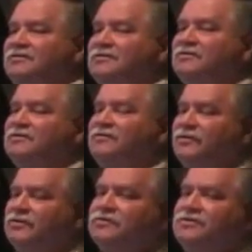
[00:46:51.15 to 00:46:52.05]
when you
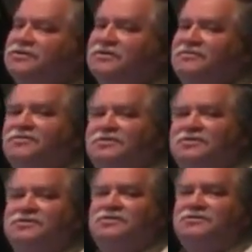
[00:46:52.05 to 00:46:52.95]
first received
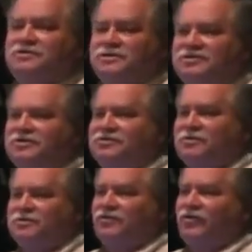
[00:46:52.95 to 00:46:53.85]
Jesus, Jesus
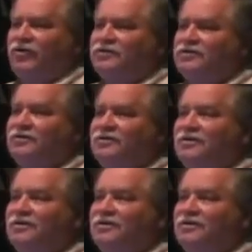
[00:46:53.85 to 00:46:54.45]
was first.